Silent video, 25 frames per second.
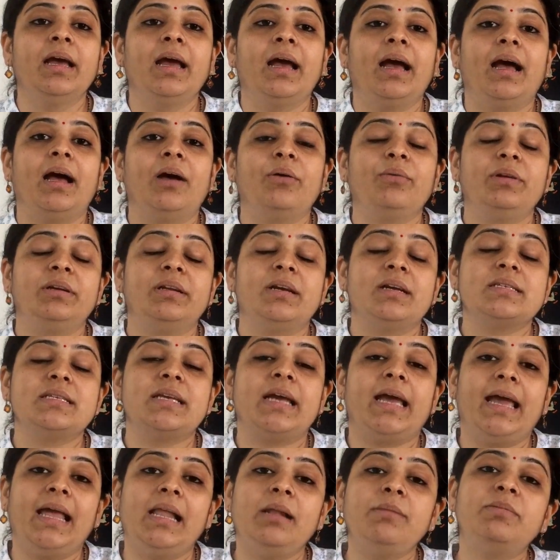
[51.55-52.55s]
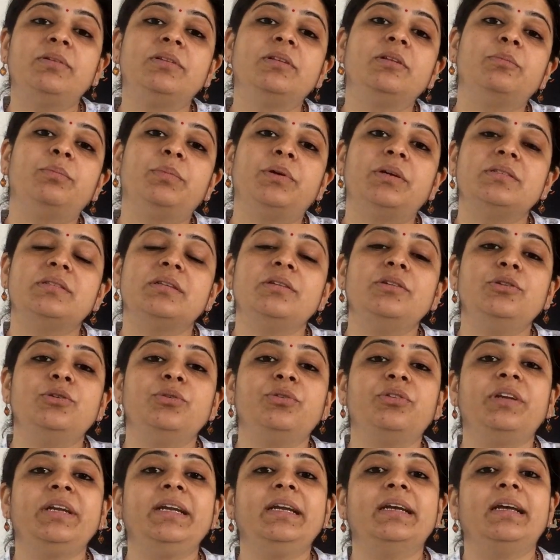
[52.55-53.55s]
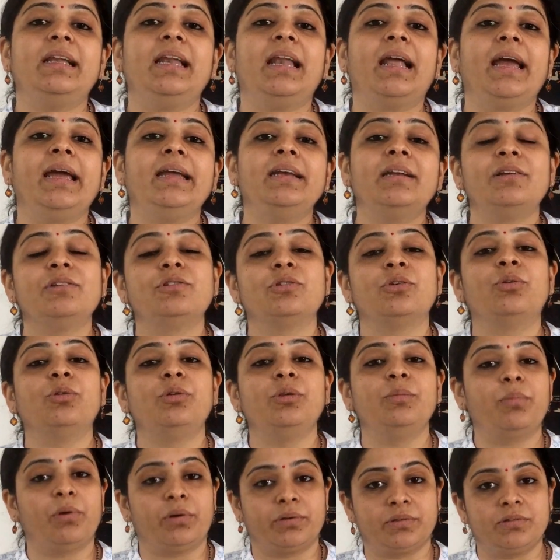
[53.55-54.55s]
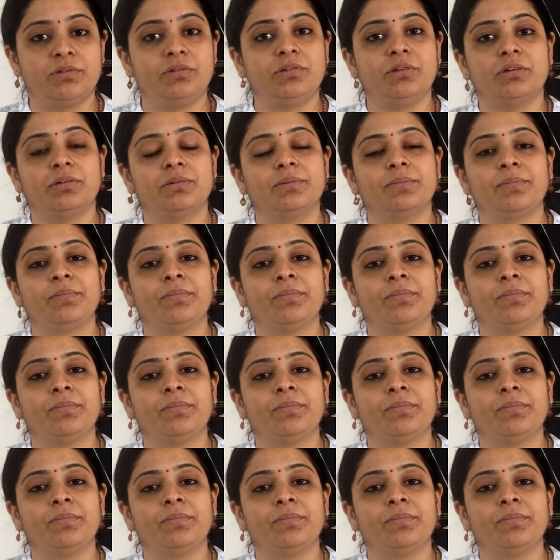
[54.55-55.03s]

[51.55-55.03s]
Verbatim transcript: how it has helped the person to realign his whole posture.